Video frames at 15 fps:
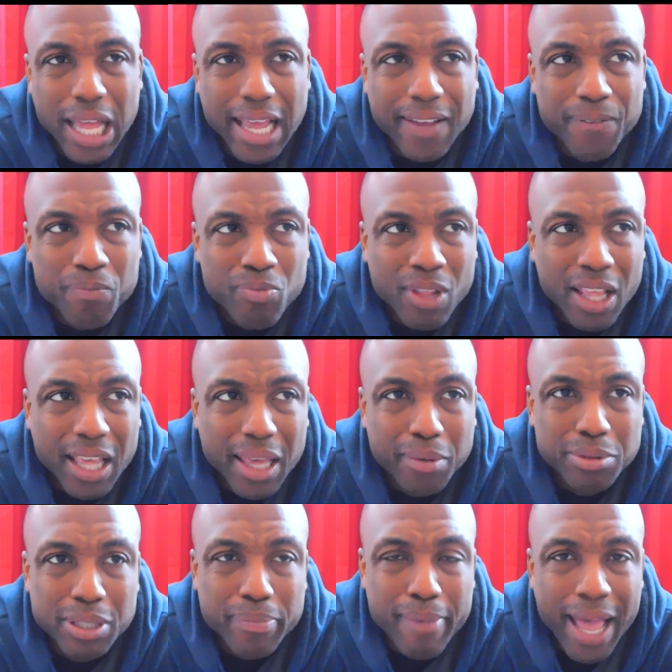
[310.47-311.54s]
like, he
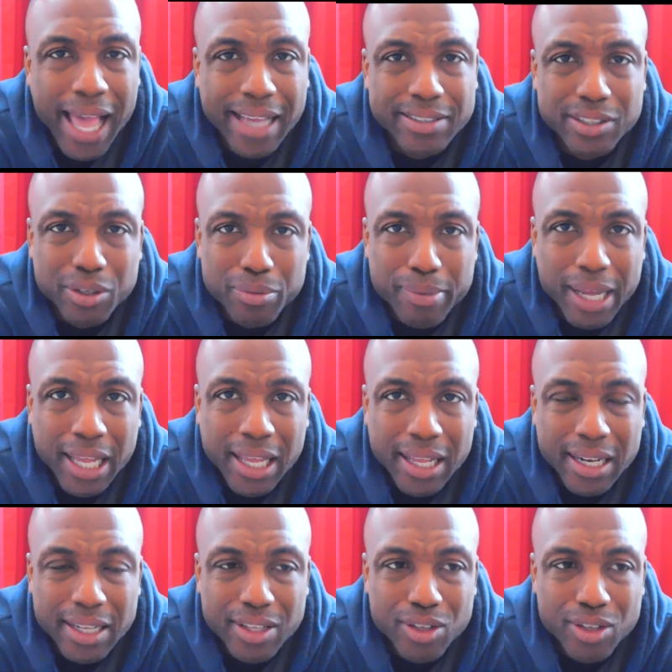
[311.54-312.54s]
was a master, man.